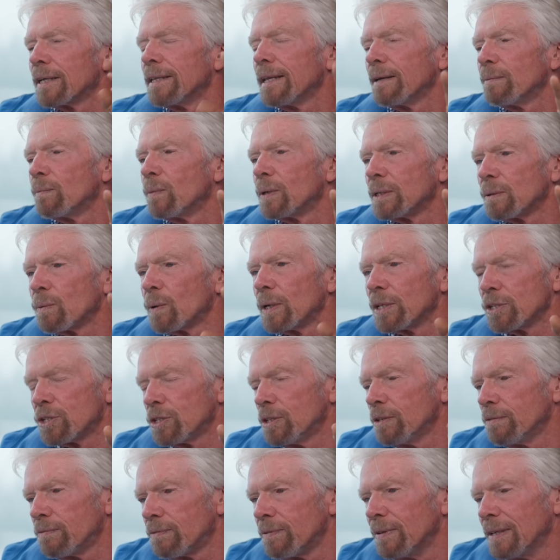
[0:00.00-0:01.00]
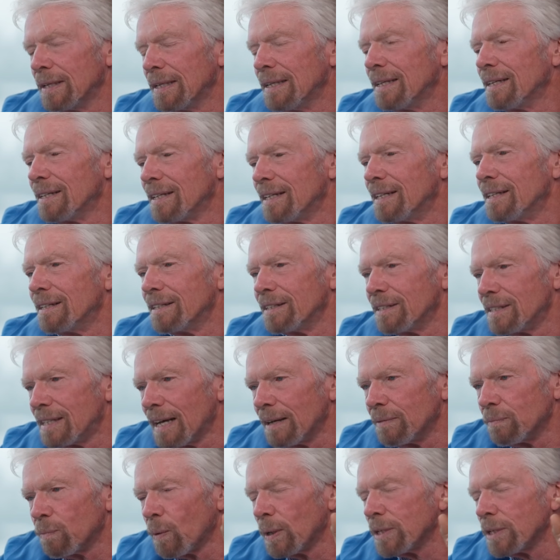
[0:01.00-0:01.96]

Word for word: And then once you've done,